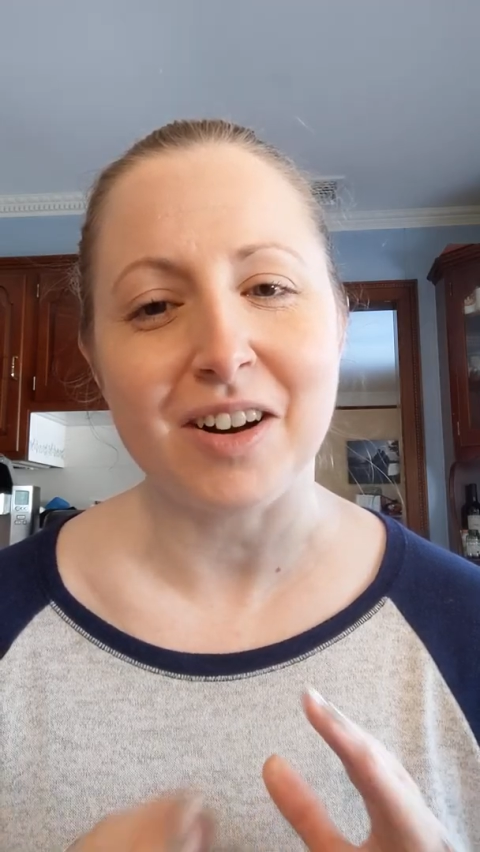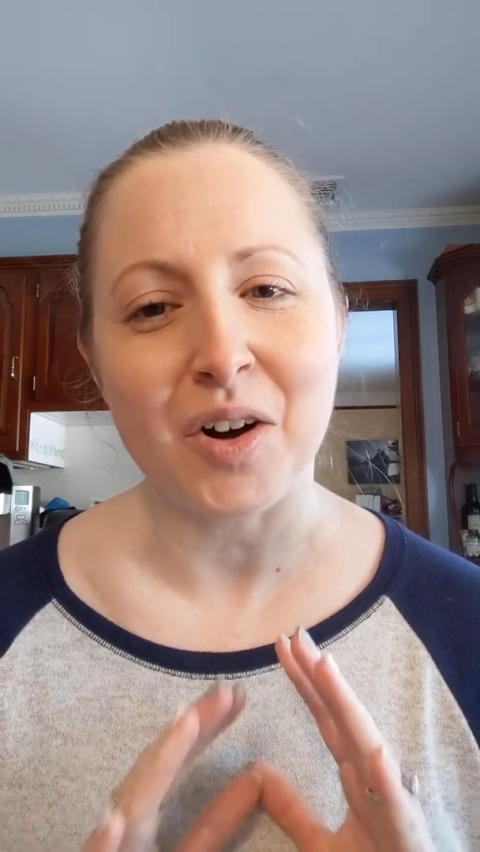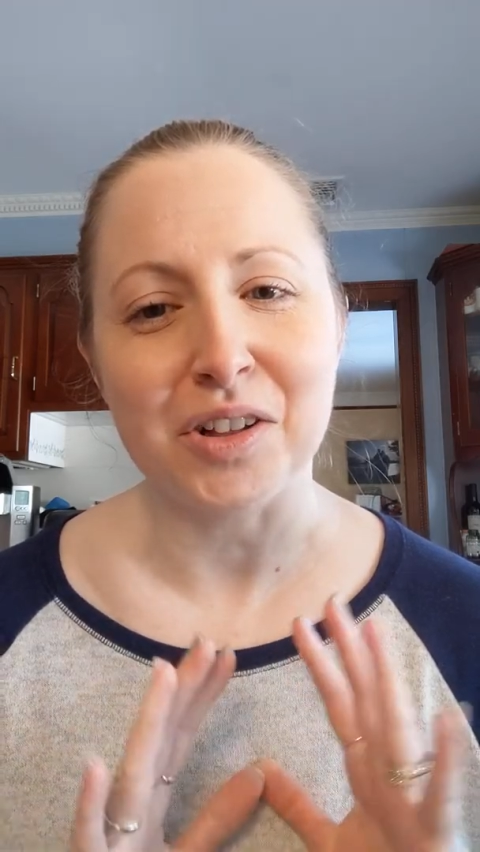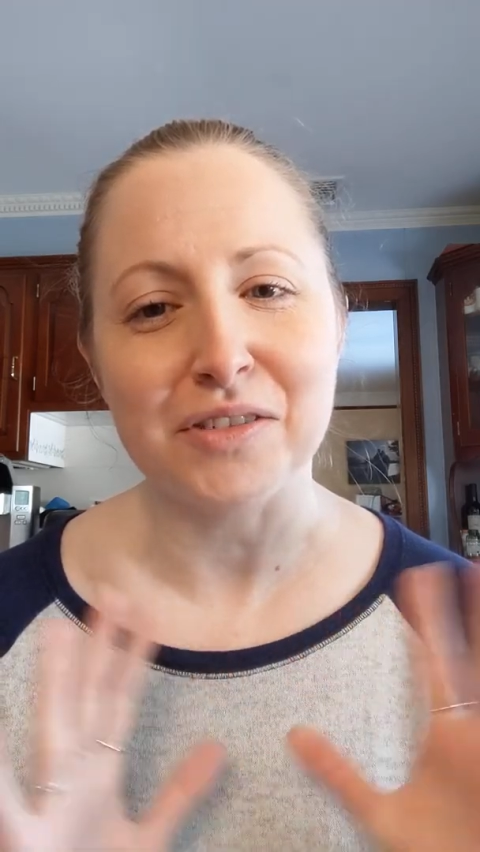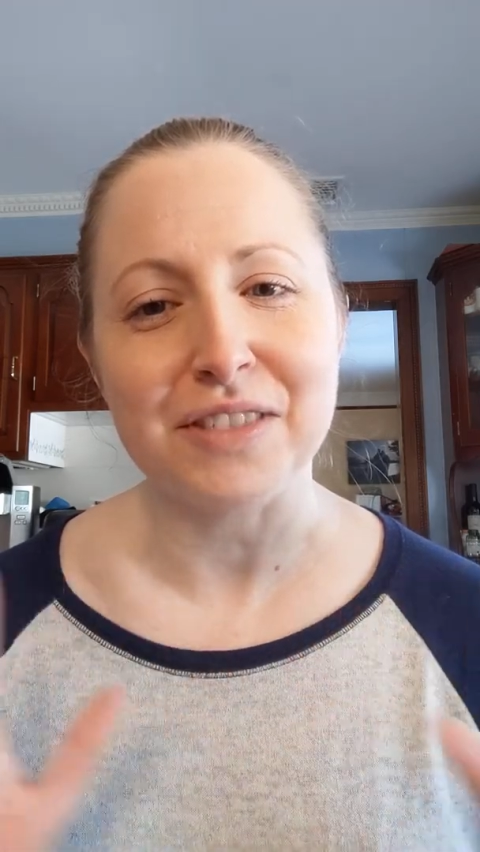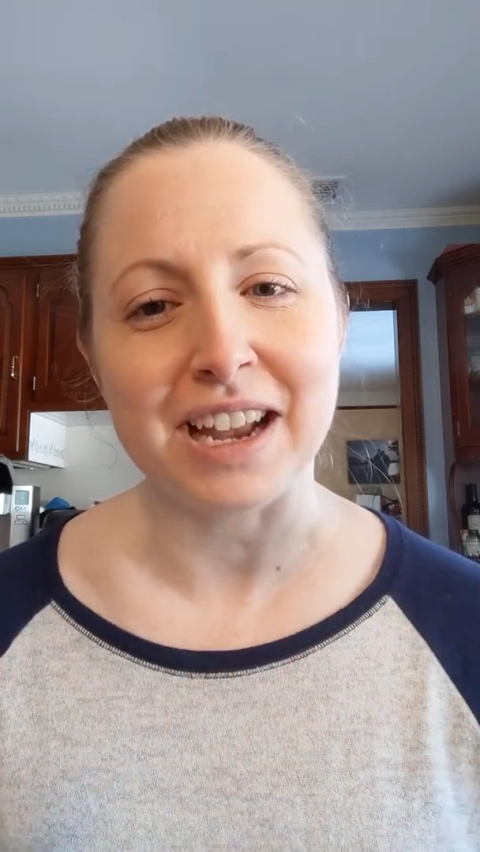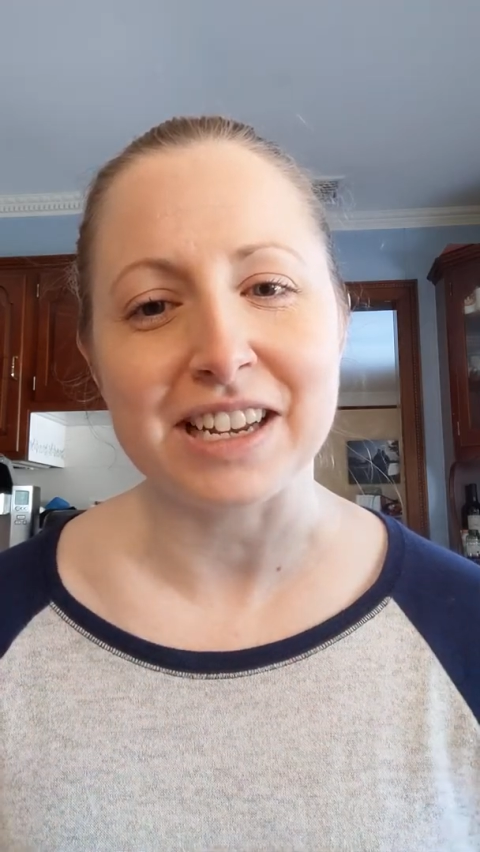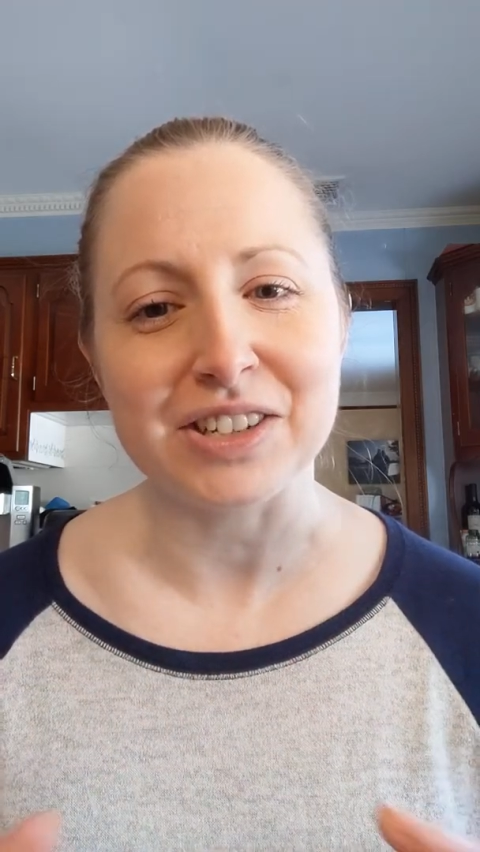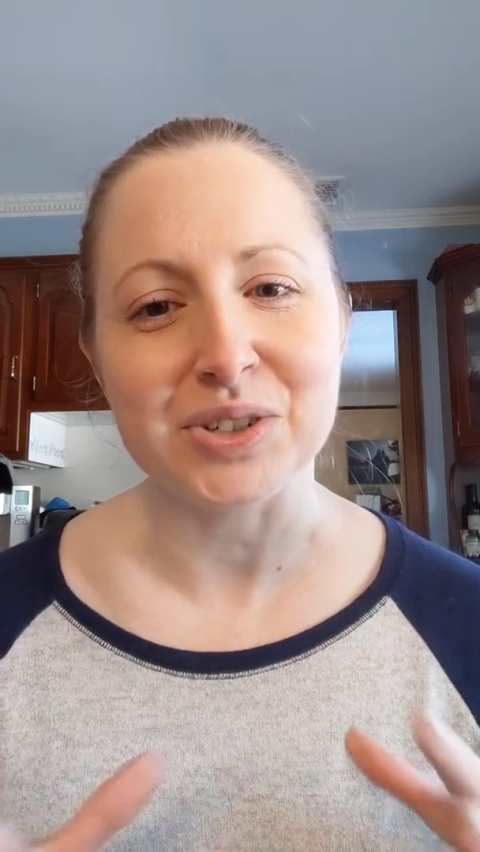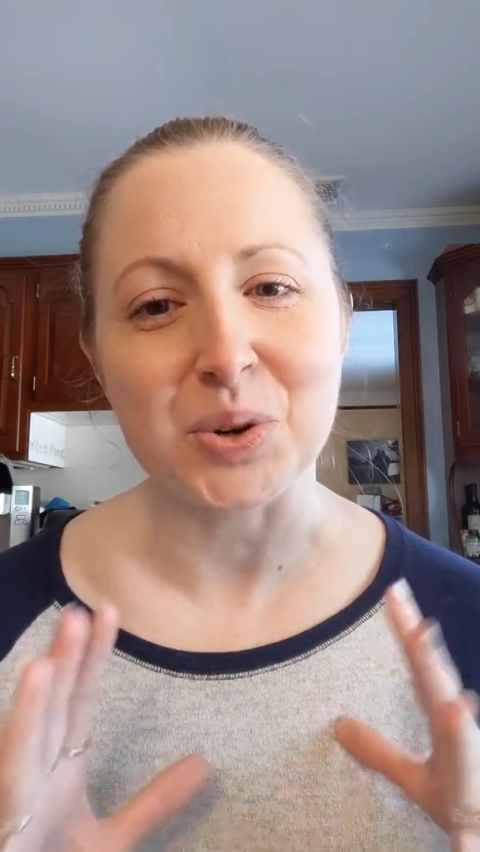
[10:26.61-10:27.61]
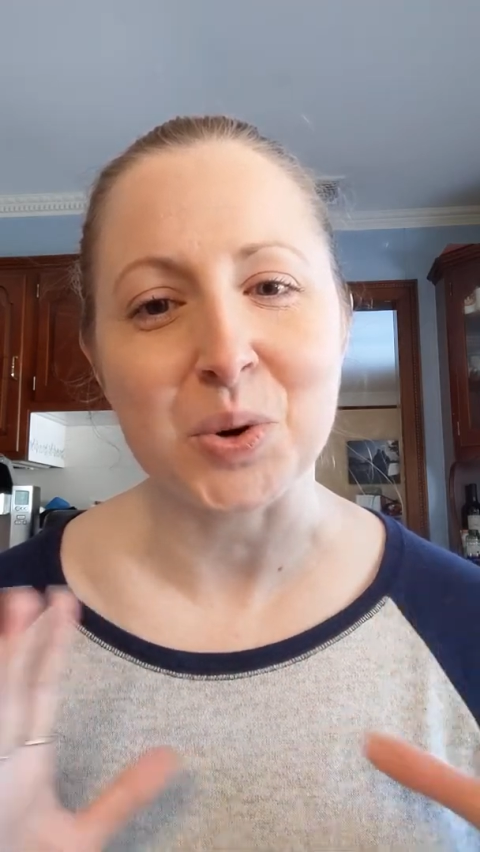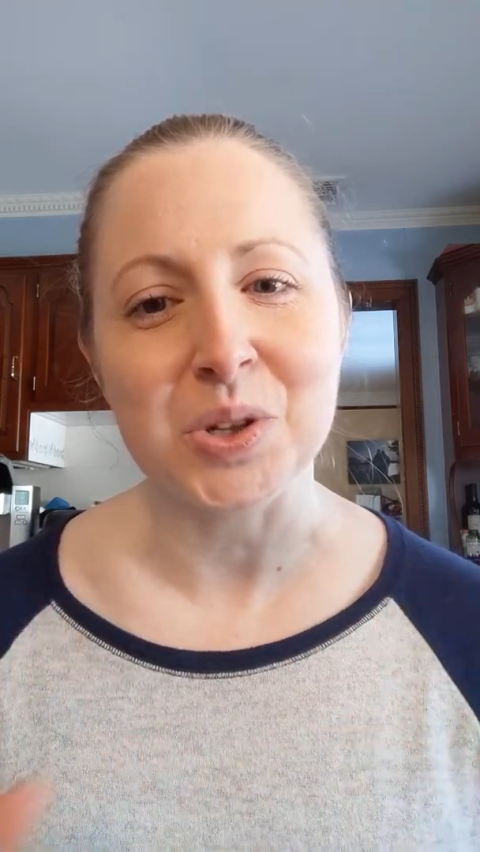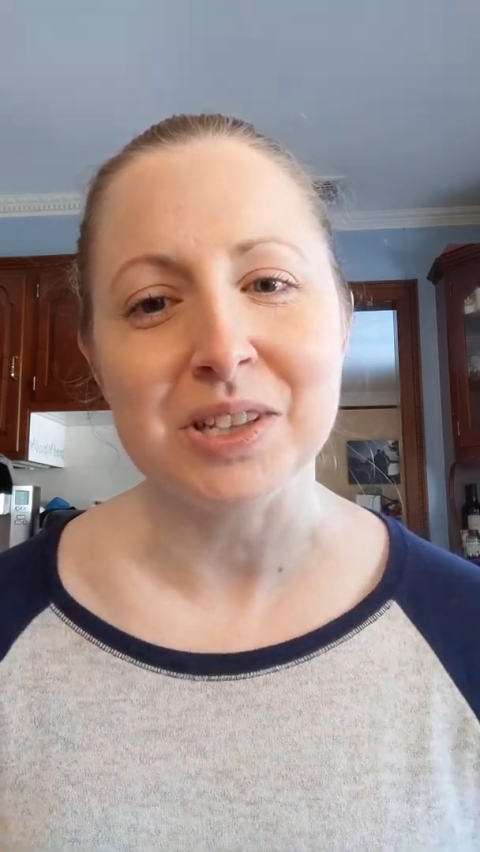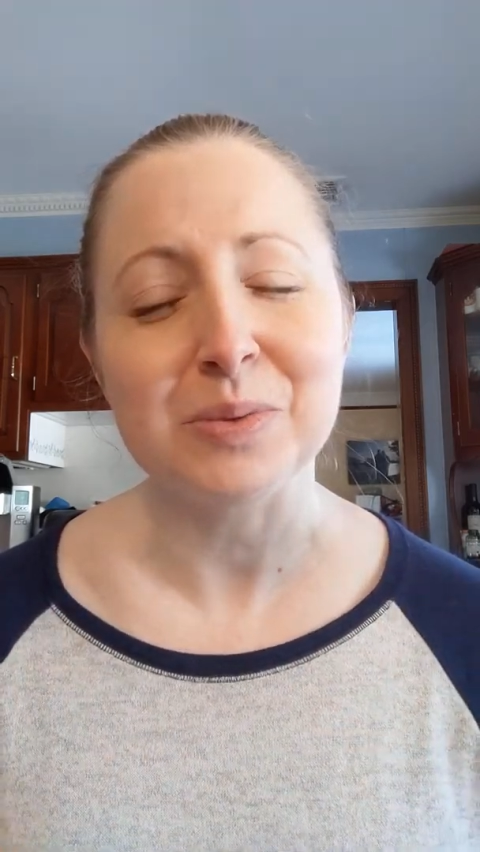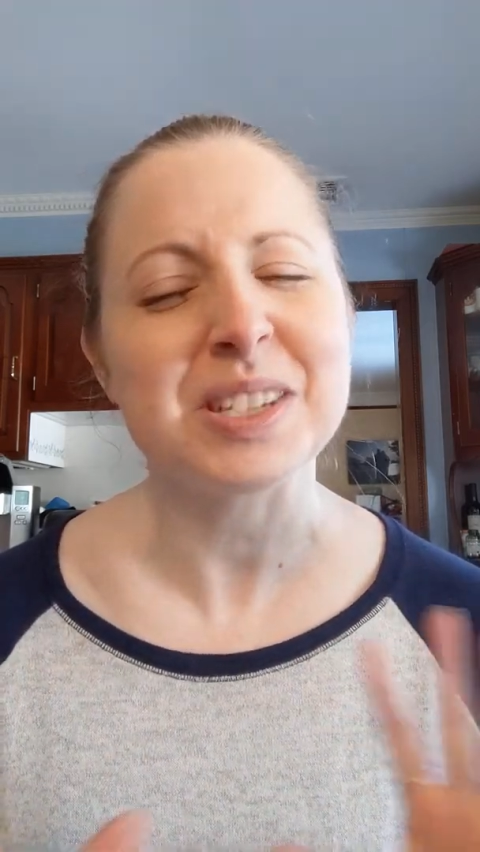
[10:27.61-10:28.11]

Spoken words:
all of that control.